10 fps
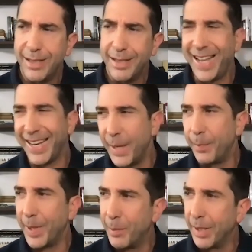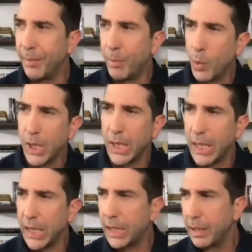not hippie, but more
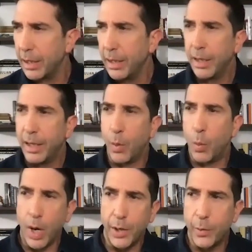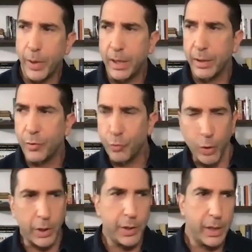like a wandering
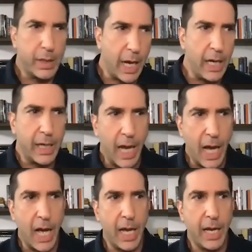construction kind of guy,